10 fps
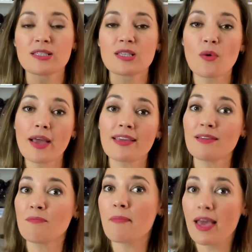so it
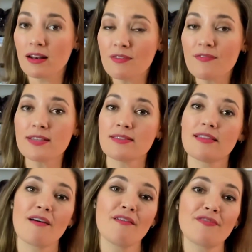can
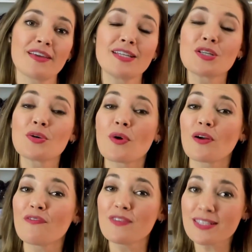manifest love into
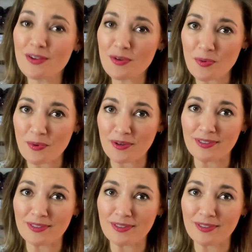our physical